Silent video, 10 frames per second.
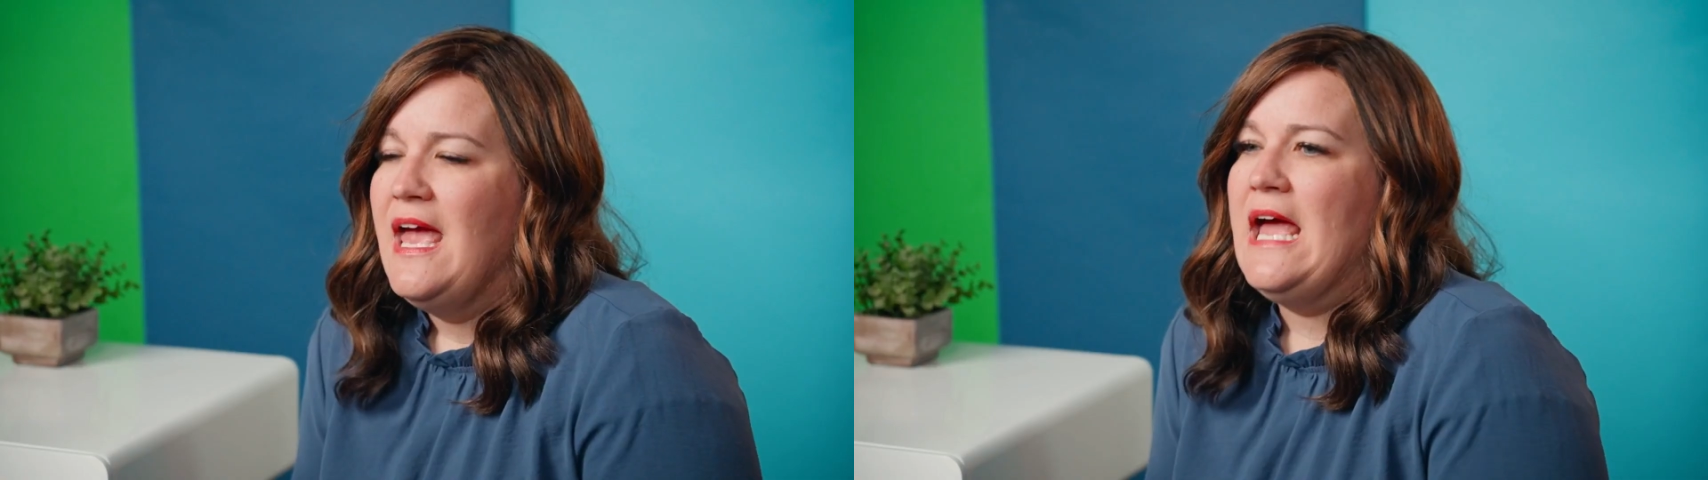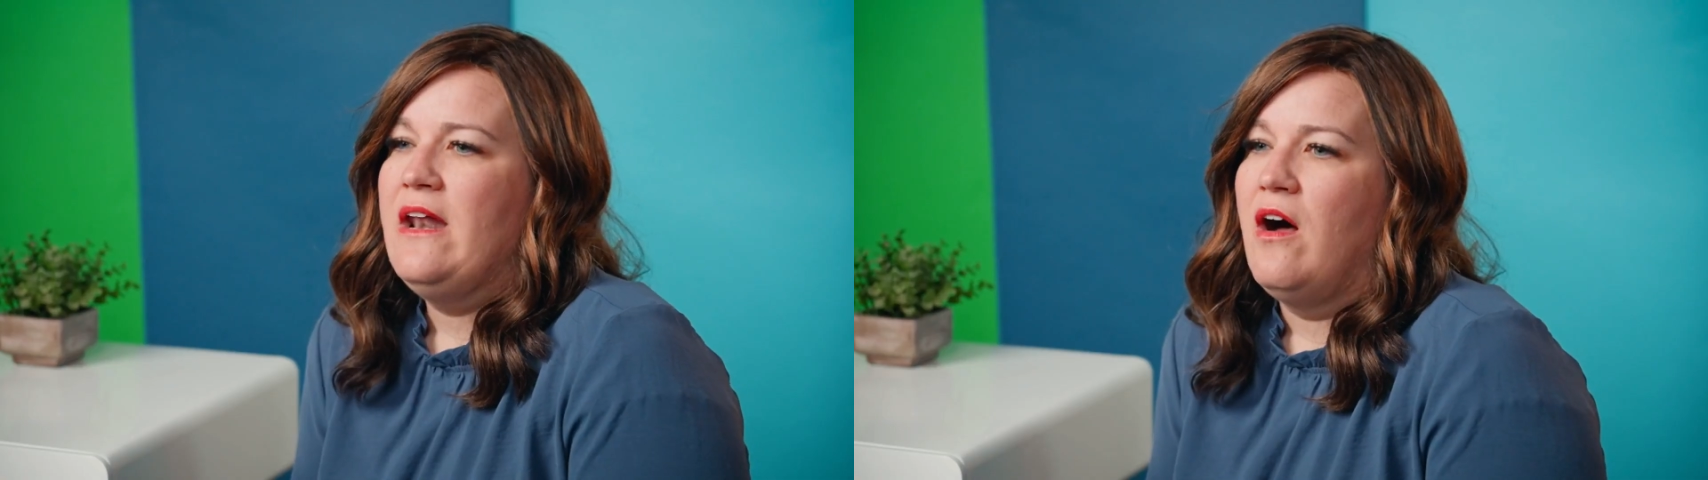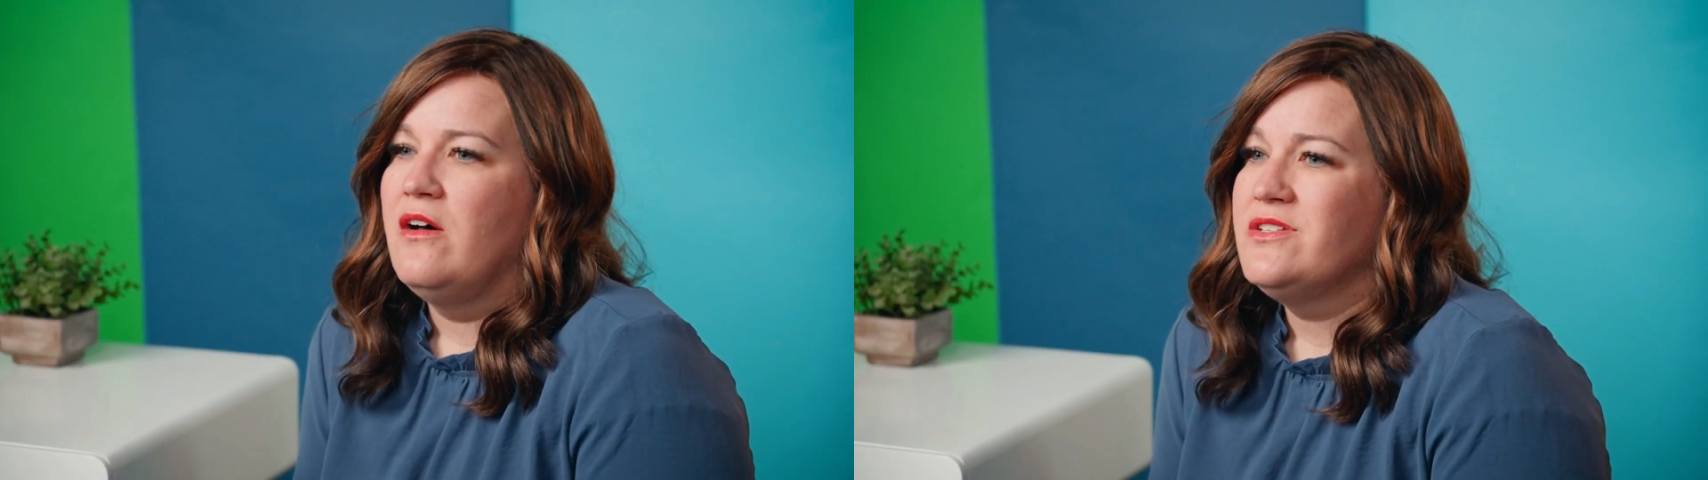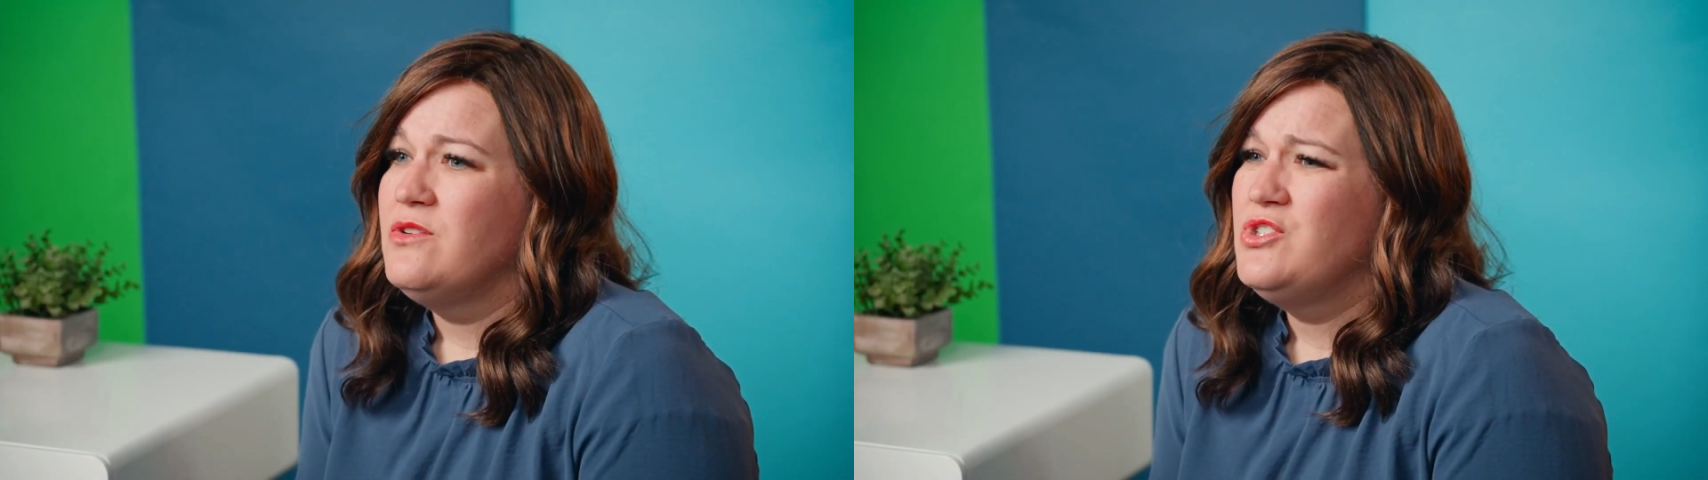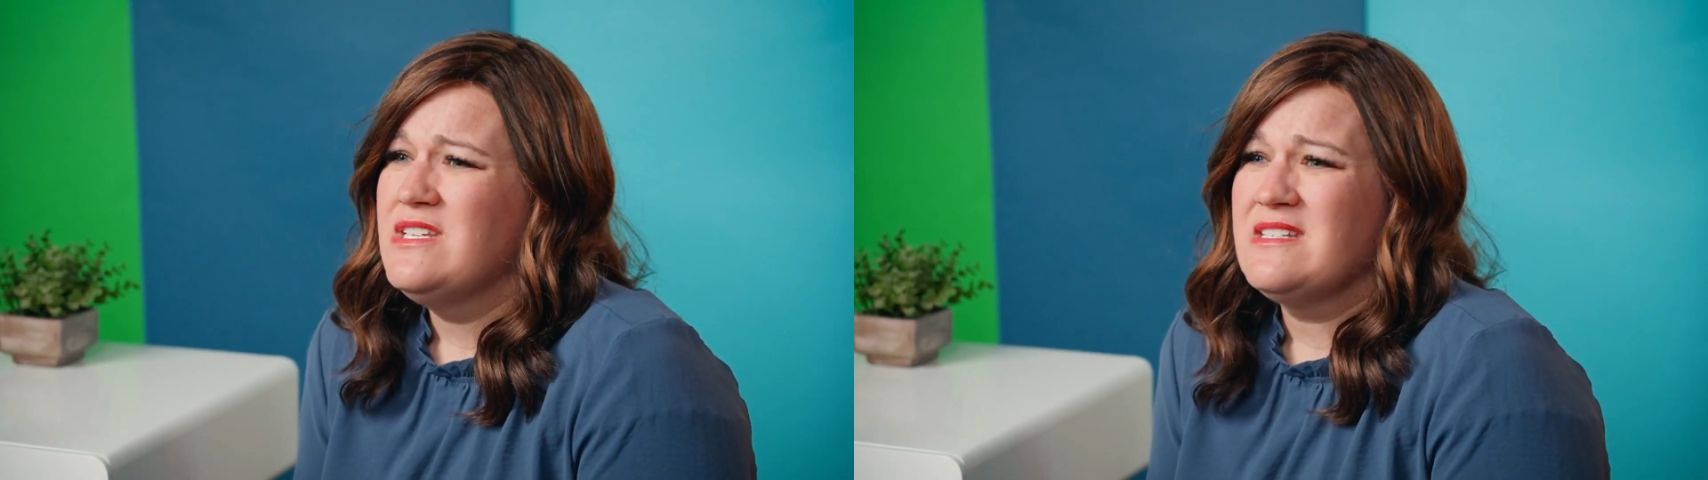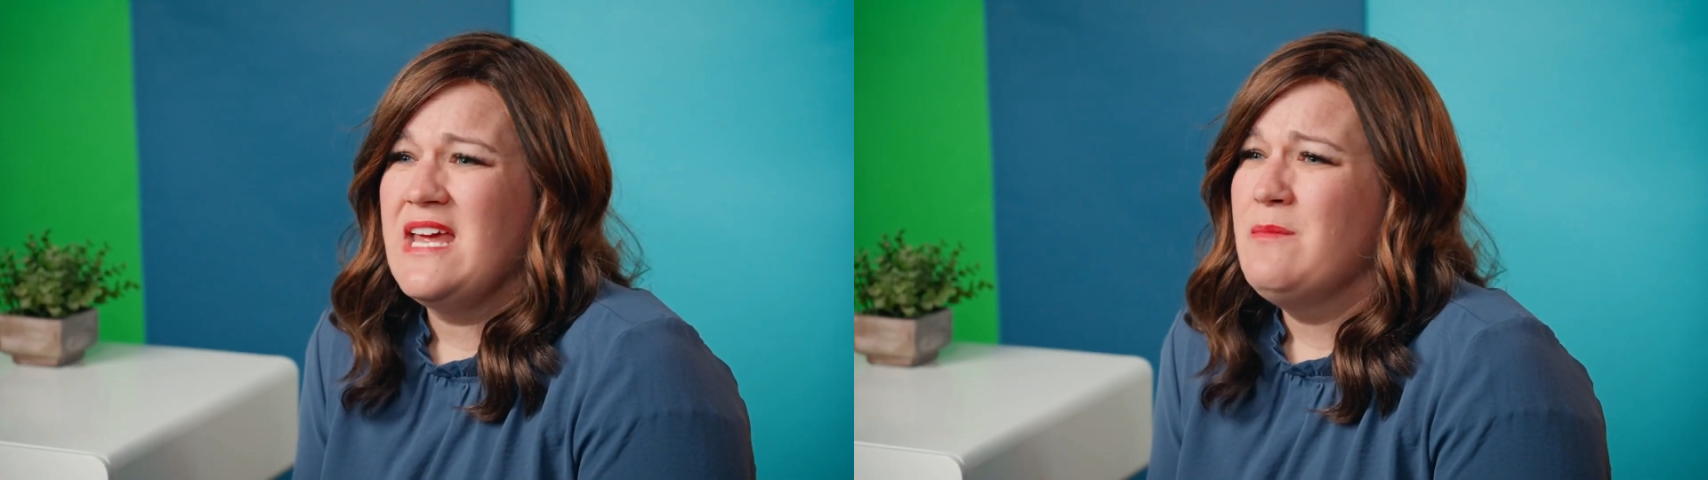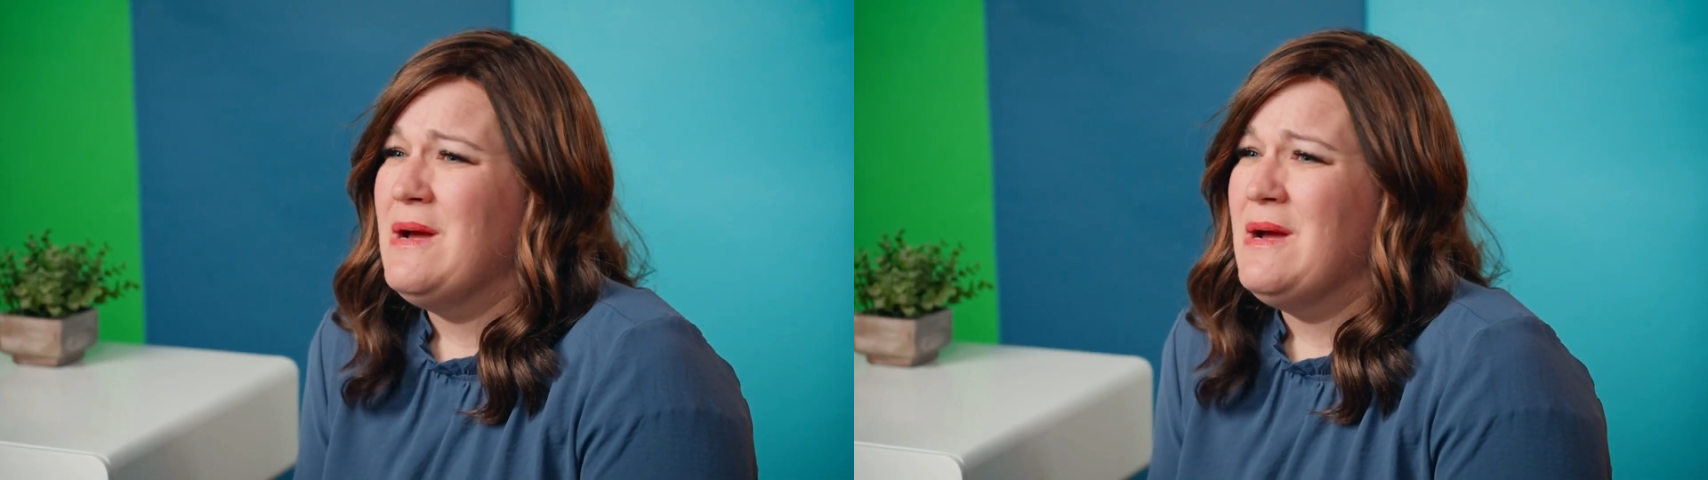and also just take